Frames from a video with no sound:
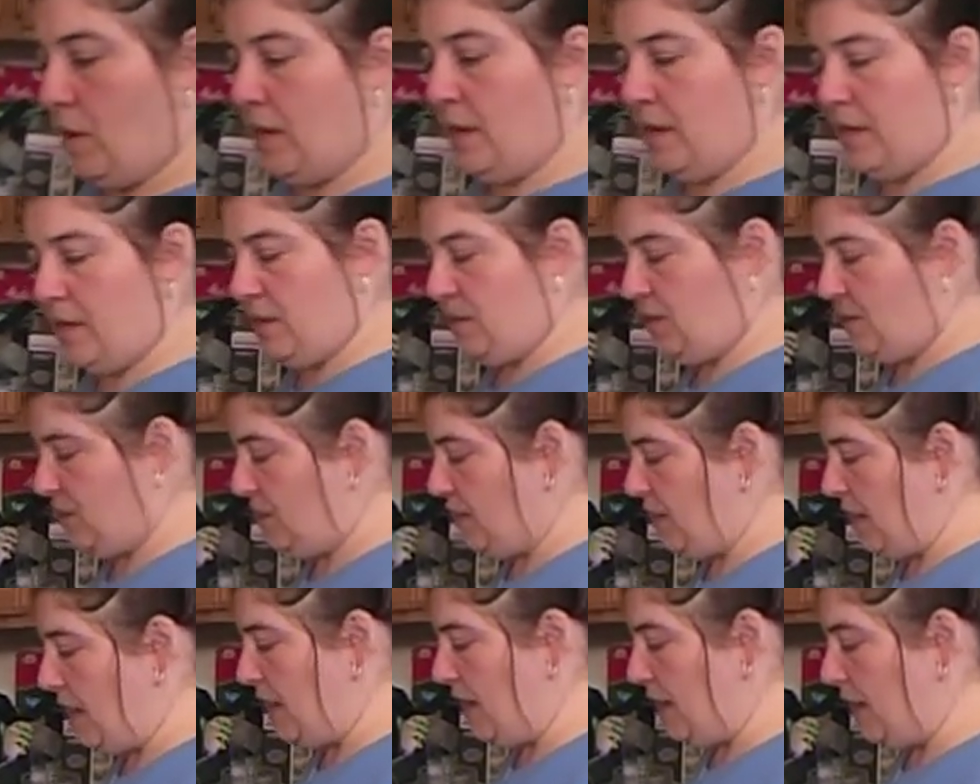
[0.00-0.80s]
going to
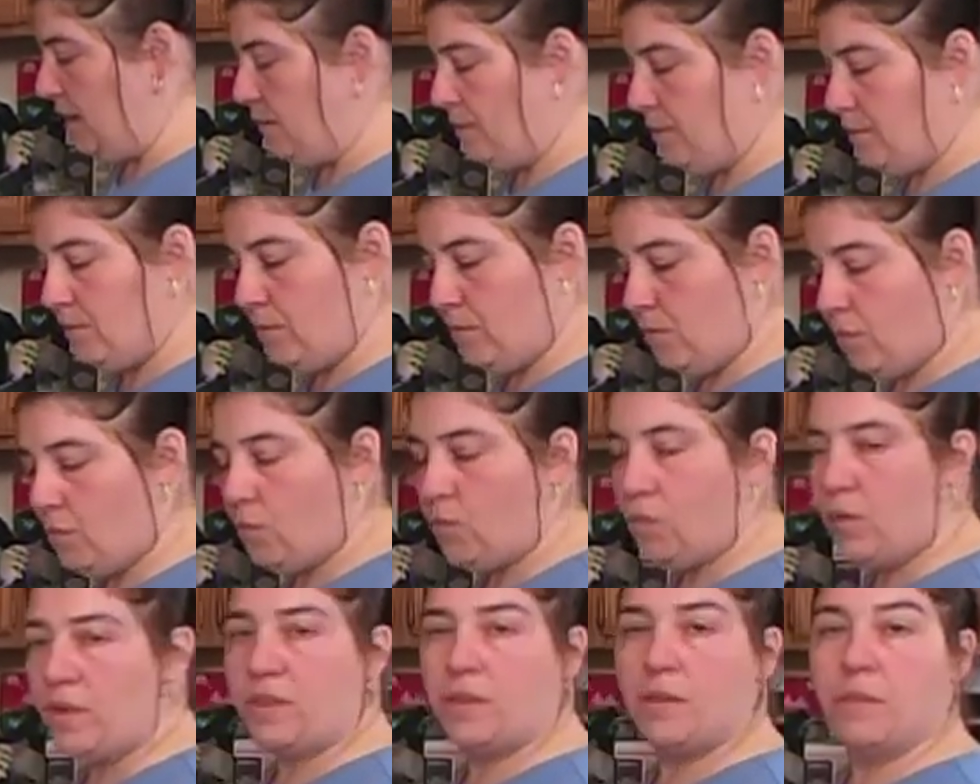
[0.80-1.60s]
start
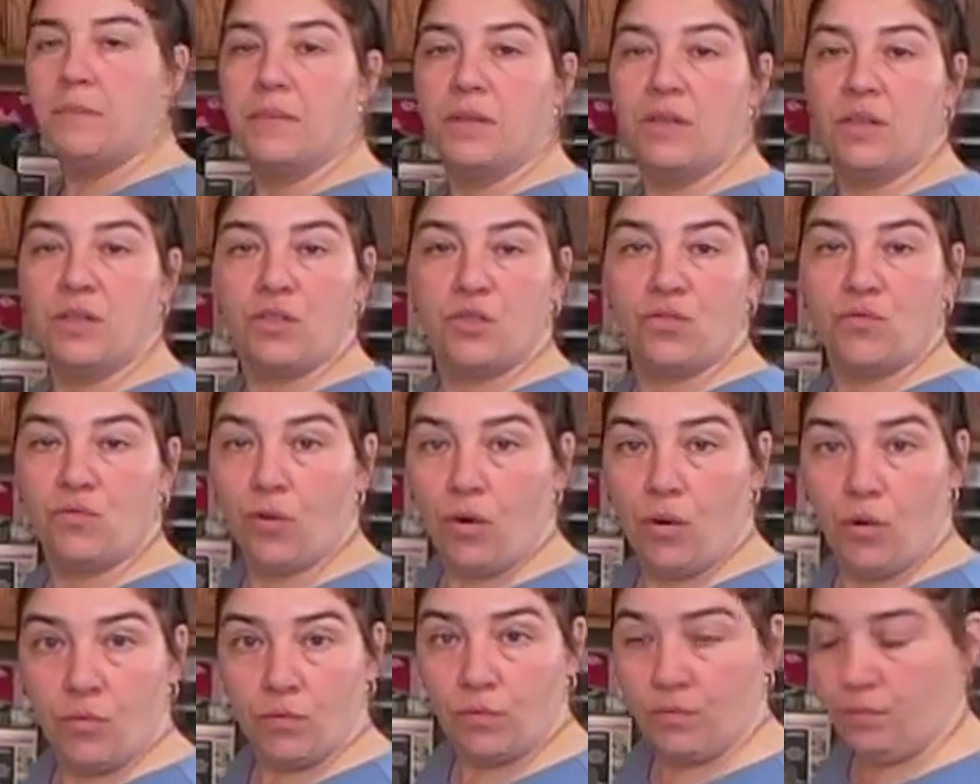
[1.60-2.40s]
with the
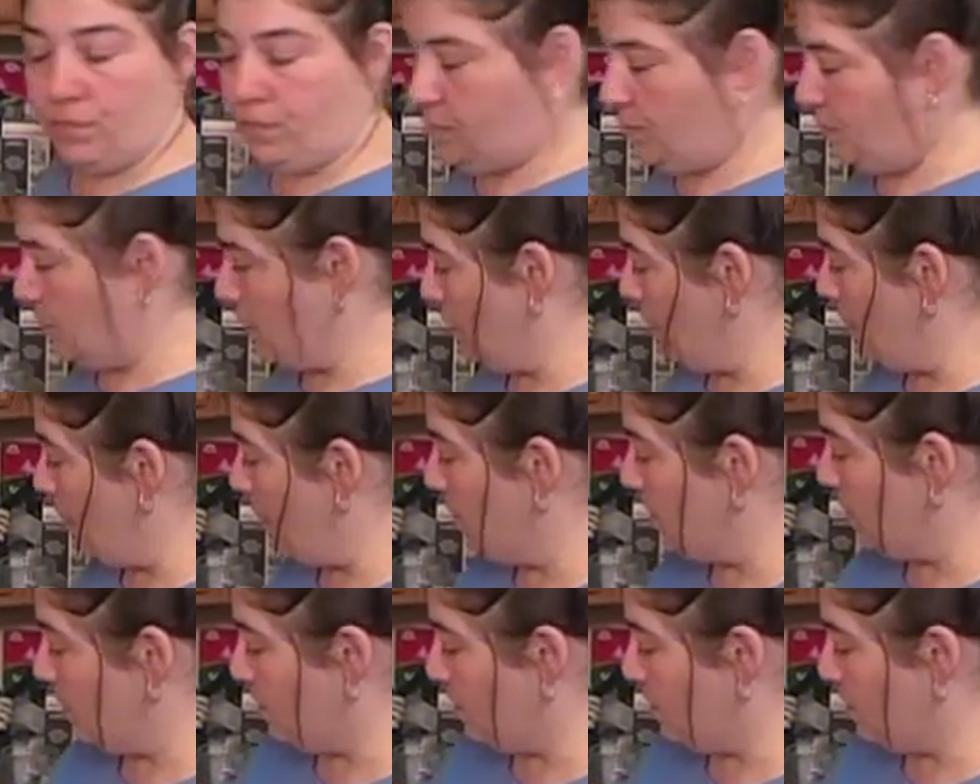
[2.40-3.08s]
minestrone. Now, I'm going to